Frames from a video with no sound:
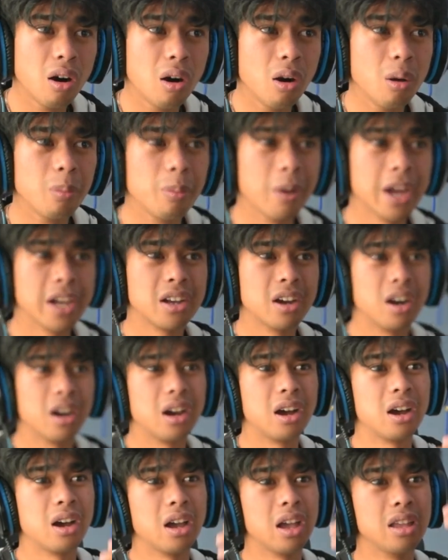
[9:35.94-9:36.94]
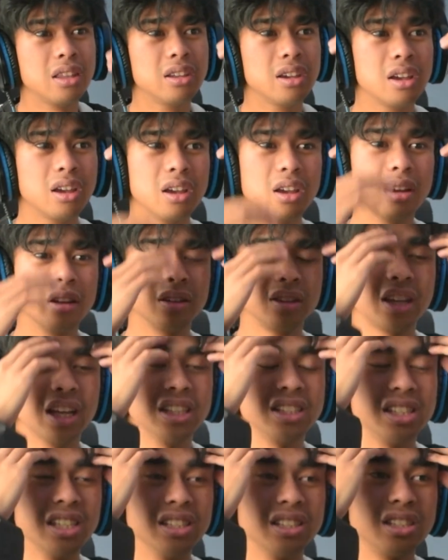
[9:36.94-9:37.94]
Oh my god,
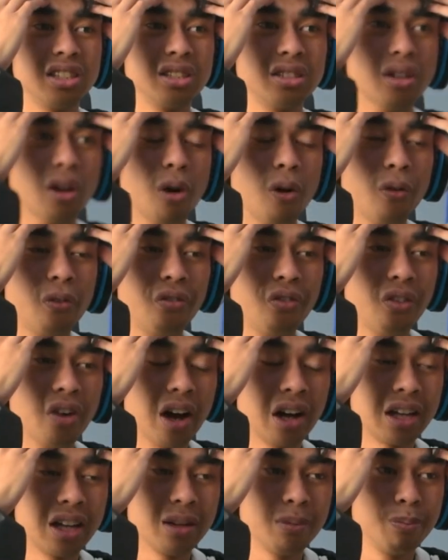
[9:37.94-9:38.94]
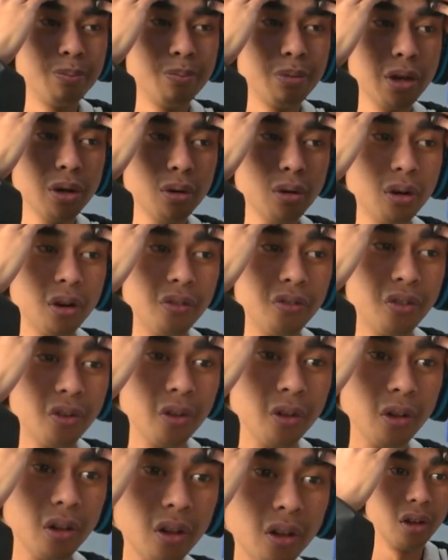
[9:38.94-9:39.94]
this is so fucking
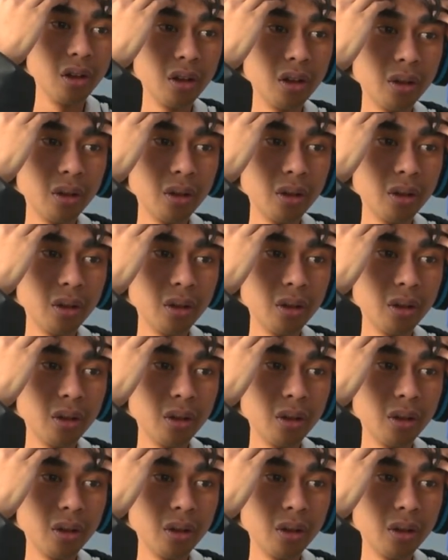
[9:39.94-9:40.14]
beautiful.